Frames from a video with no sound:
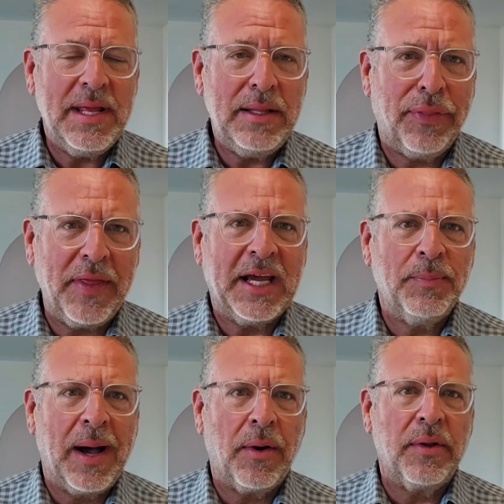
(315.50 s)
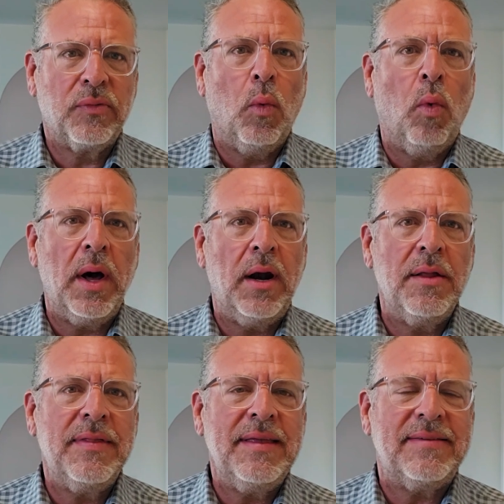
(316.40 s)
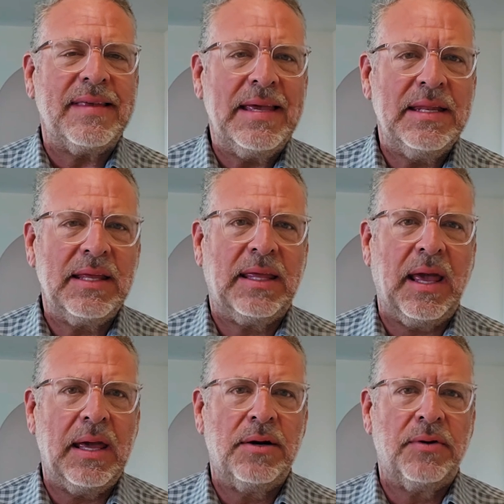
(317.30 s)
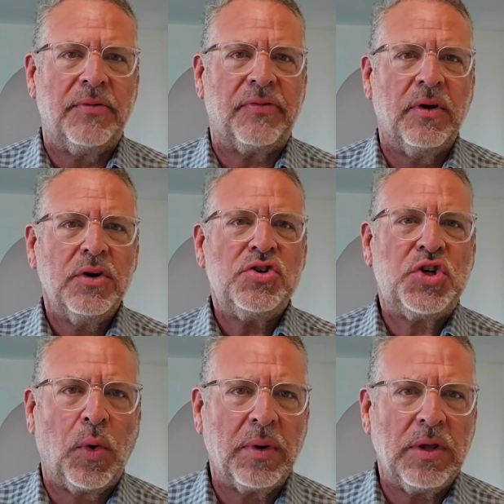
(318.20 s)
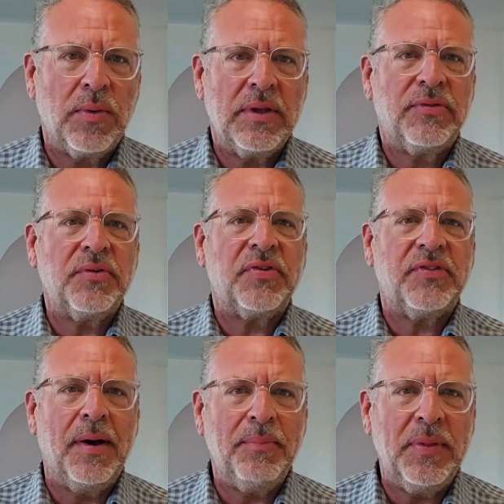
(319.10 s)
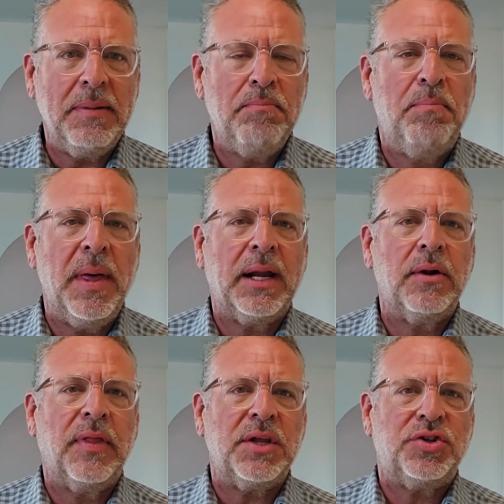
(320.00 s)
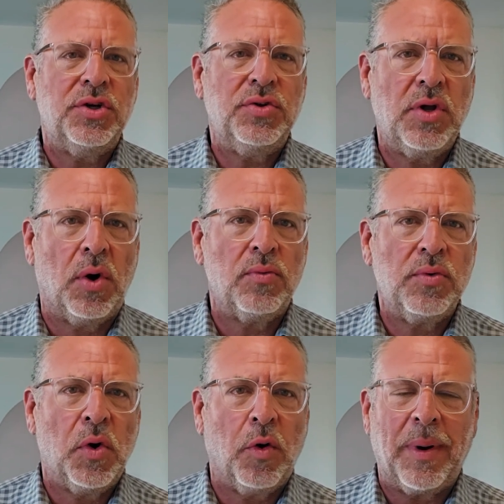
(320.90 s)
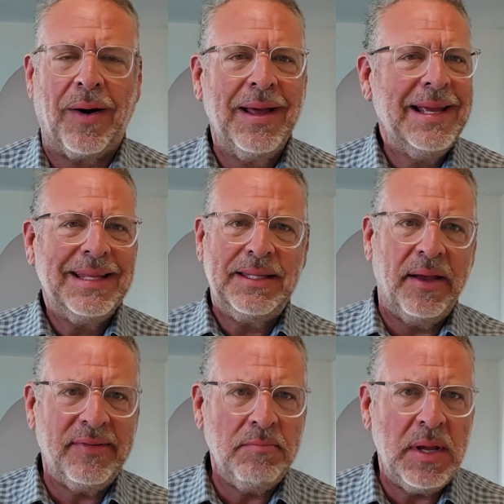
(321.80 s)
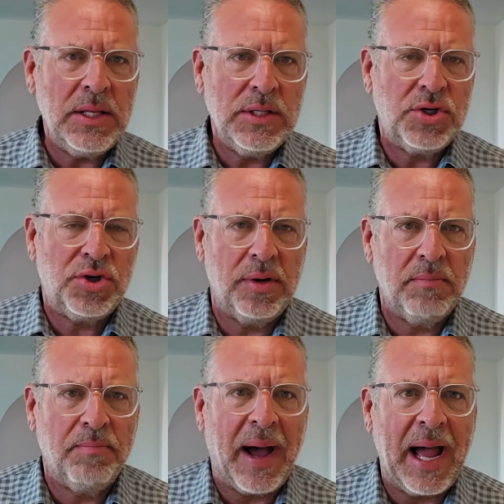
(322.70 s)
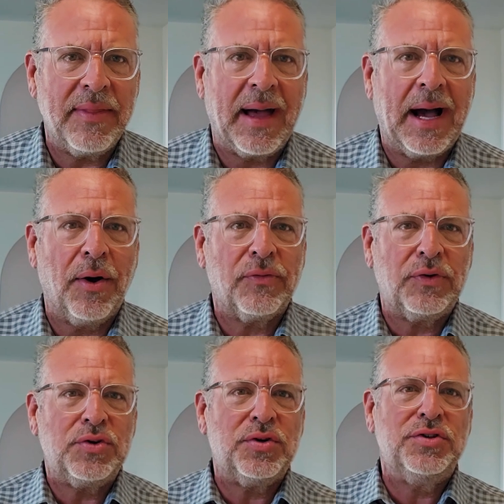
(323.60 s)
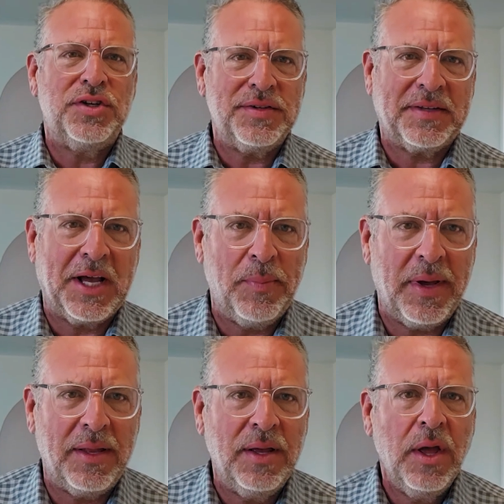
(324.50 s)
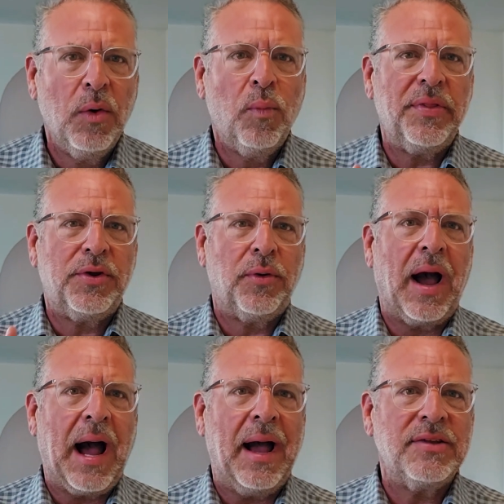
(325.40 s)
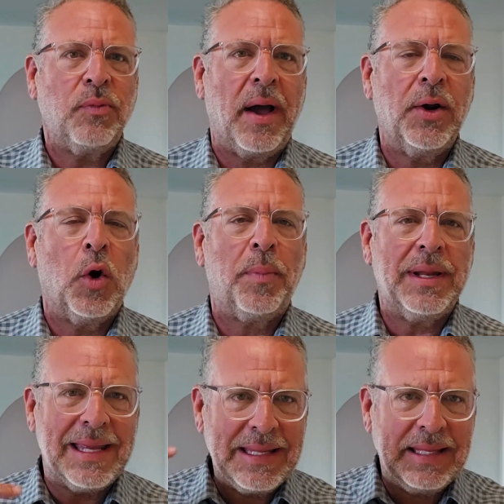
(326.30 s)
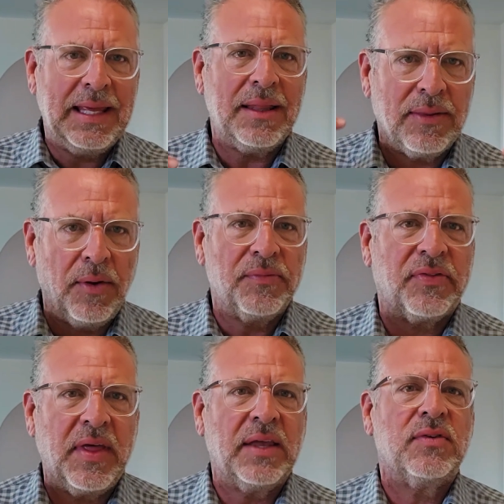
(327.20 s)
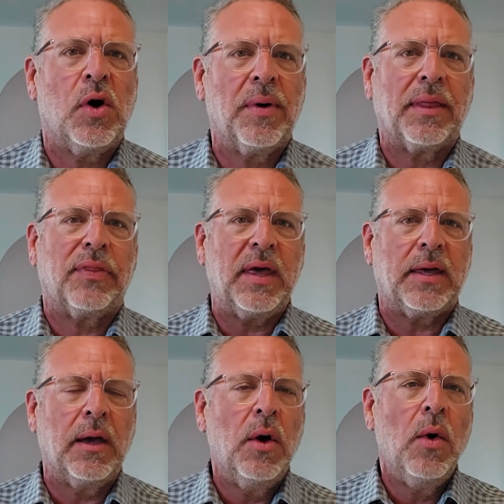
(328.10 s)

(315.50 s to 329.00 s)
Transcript: need to think about is, what are these indicators showing you? Is there something bigger that you don't know about? Doesn't mean you shouldn't buy the house. You should just come in with your eyes wide open and get those things going and thinking,